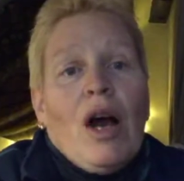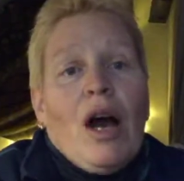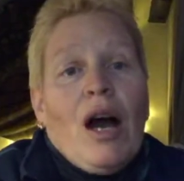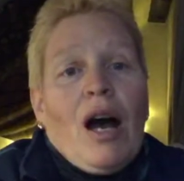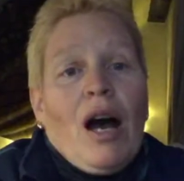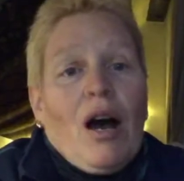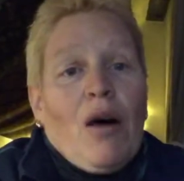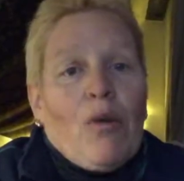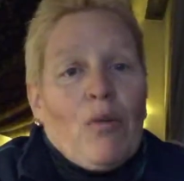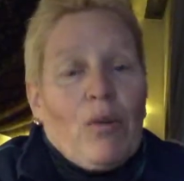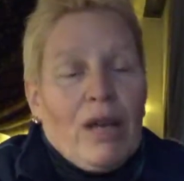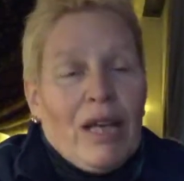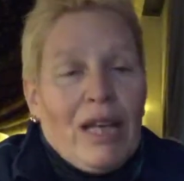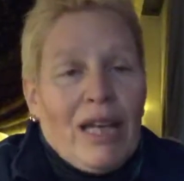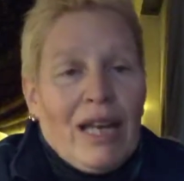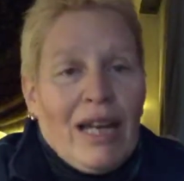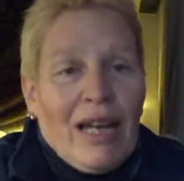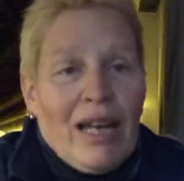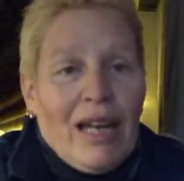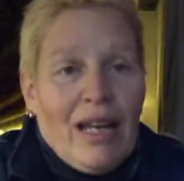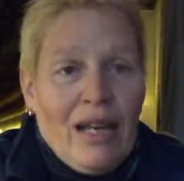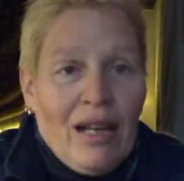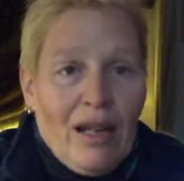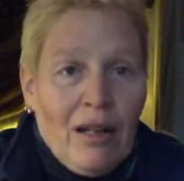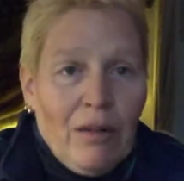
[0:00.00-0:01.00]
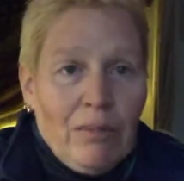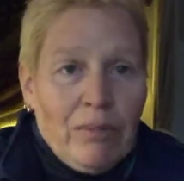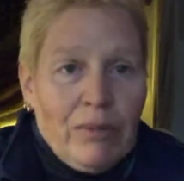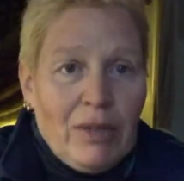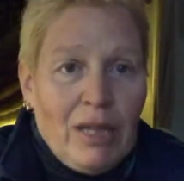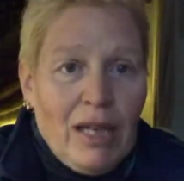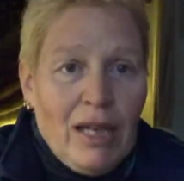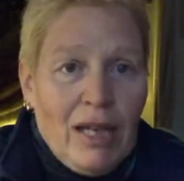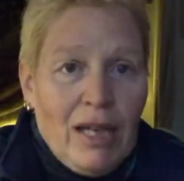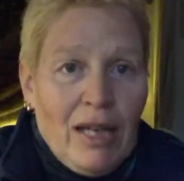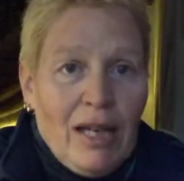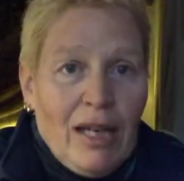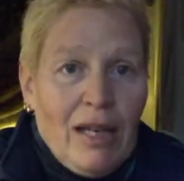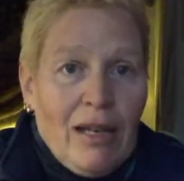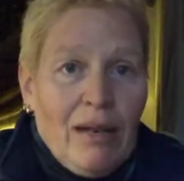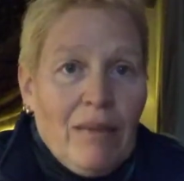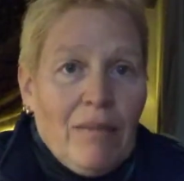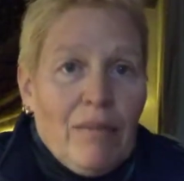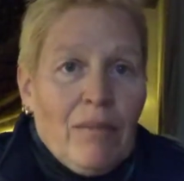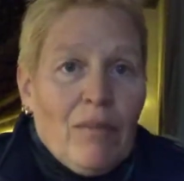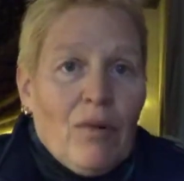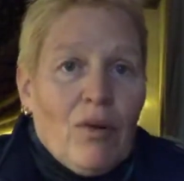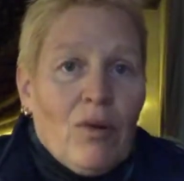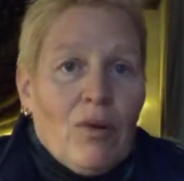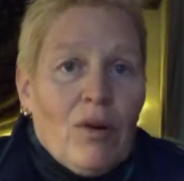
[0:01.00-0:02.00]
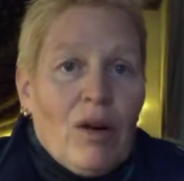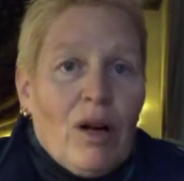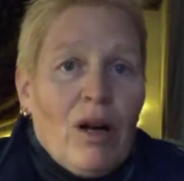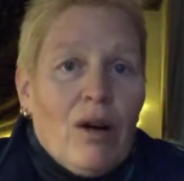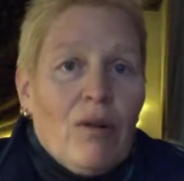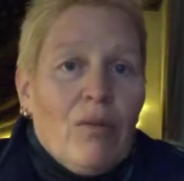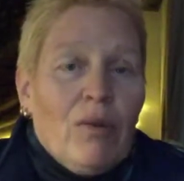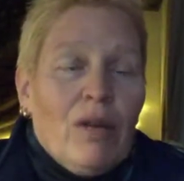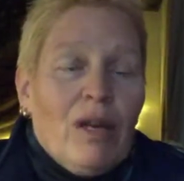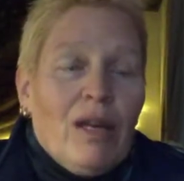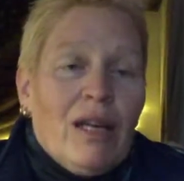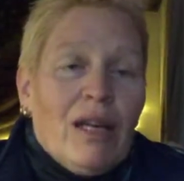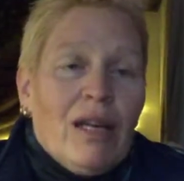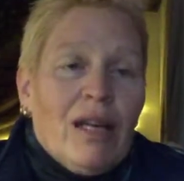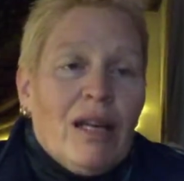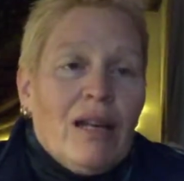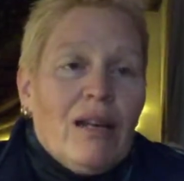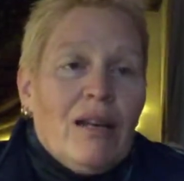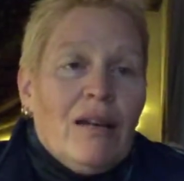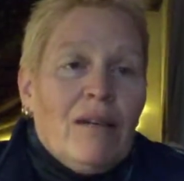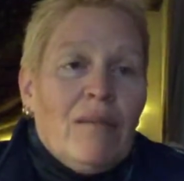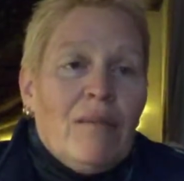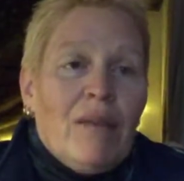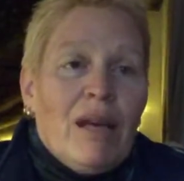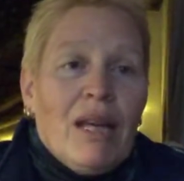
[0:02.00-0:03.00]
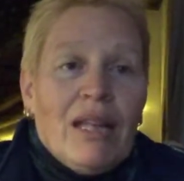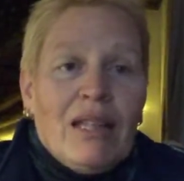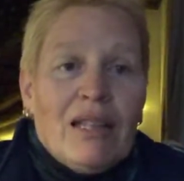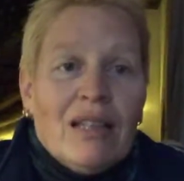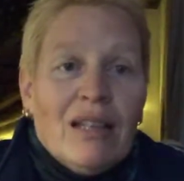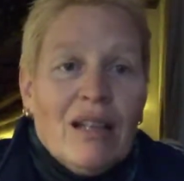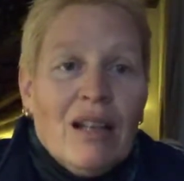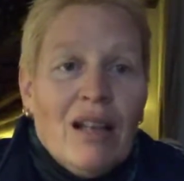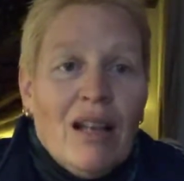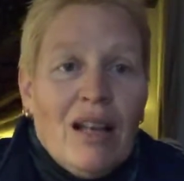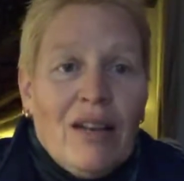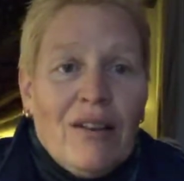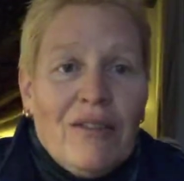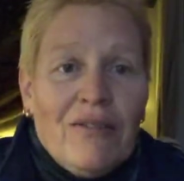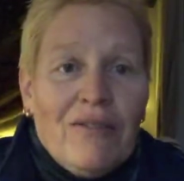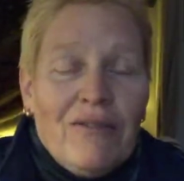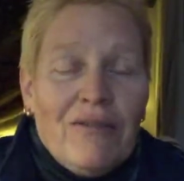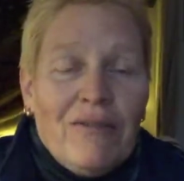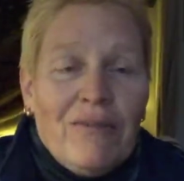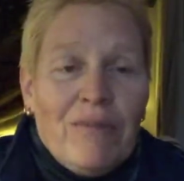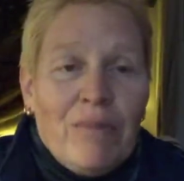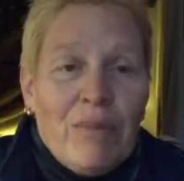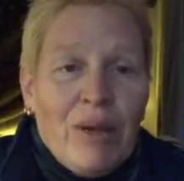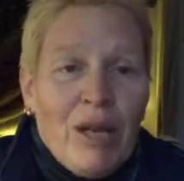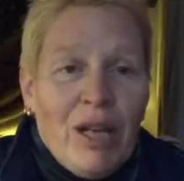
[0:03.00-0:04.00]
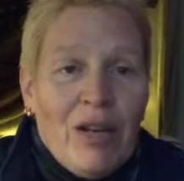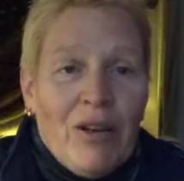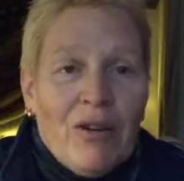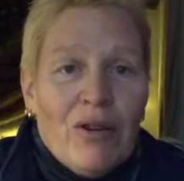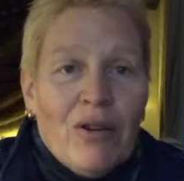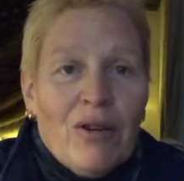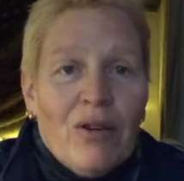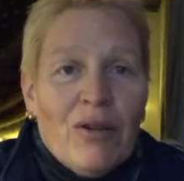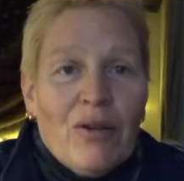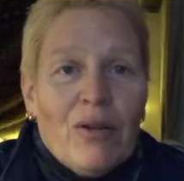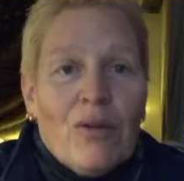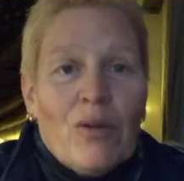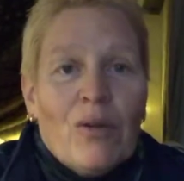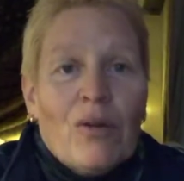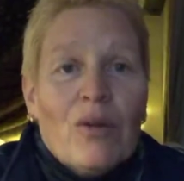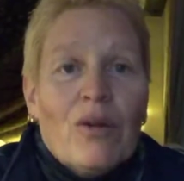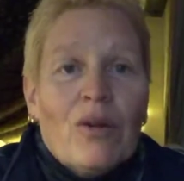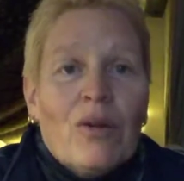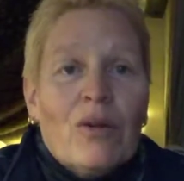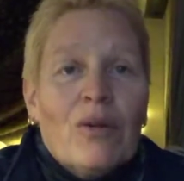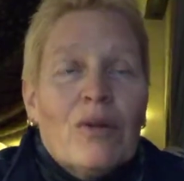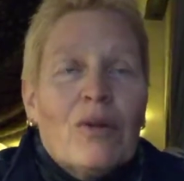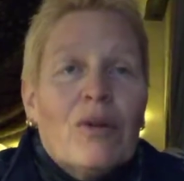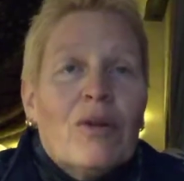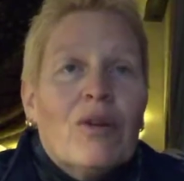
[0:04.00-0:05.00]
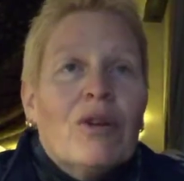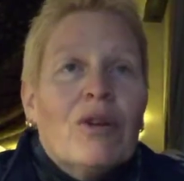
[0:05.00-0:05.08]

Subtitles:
how we can help them, or how we can make their life better, or